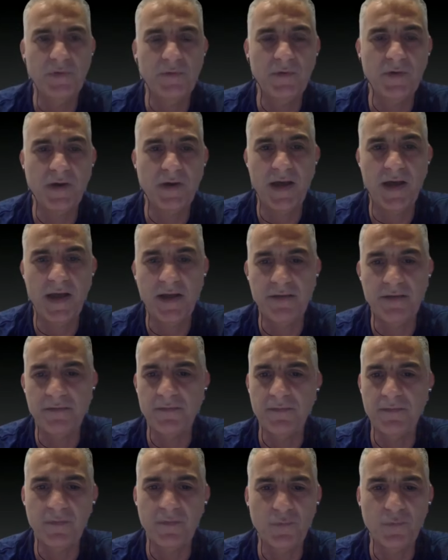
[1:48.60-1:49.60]
we're going to have
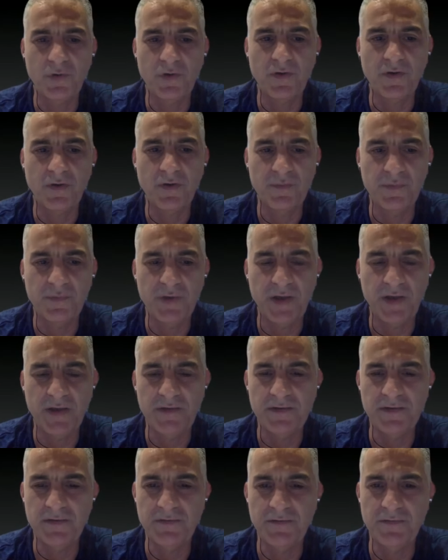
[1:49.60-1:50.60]
a more
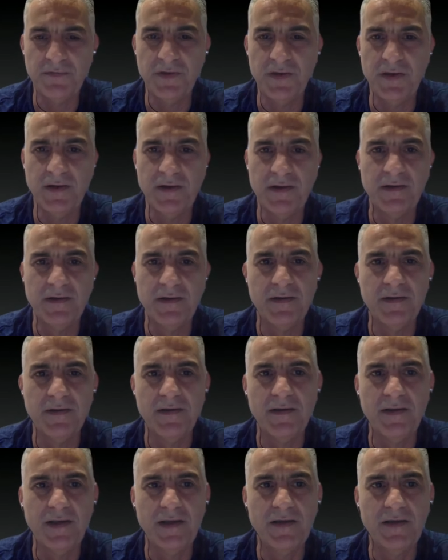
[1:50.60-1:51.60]
comprehensive
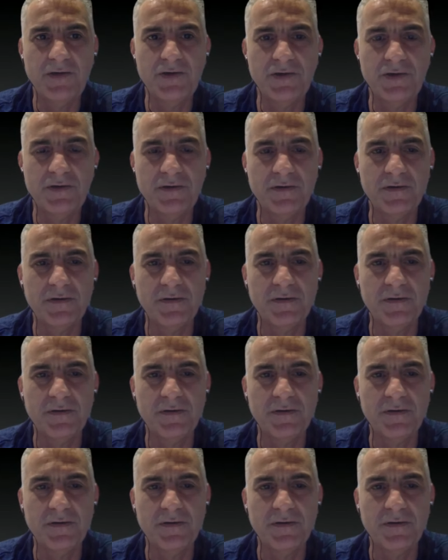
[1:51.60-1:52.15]
lecture.